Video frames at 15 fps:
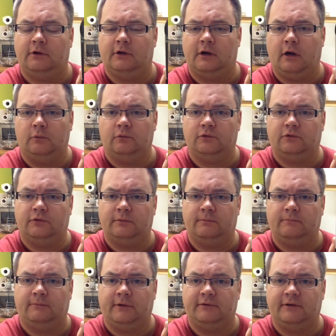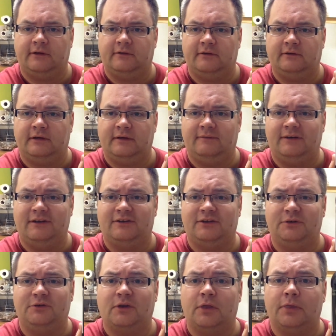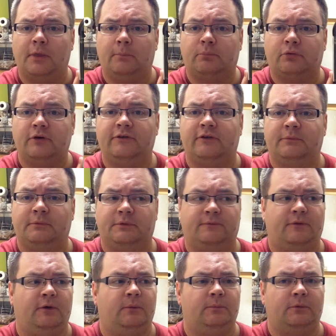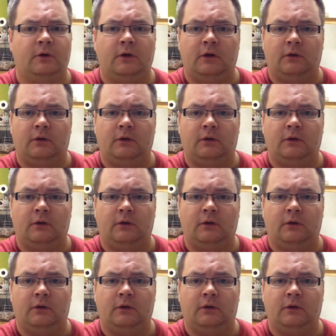cult fantastic TV series The Prisoner was filmed